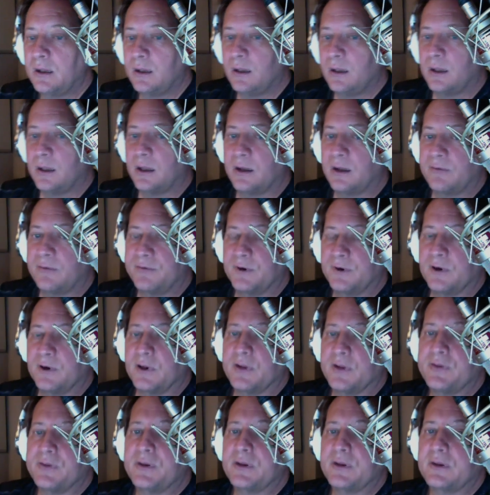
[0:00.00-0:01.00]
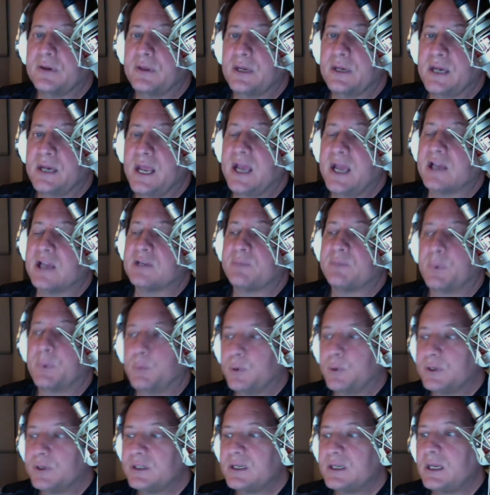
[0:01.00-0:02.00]
virulent than S, but
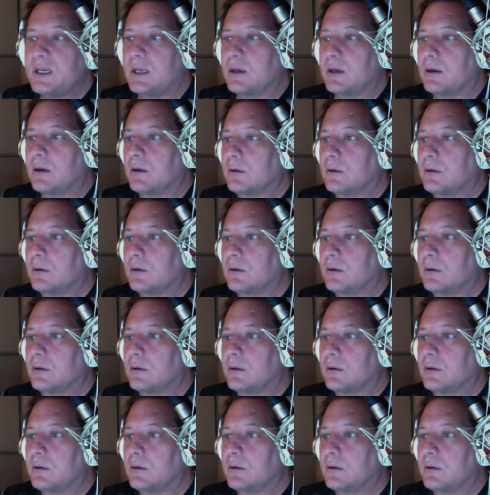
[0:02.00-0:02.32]
we'll see.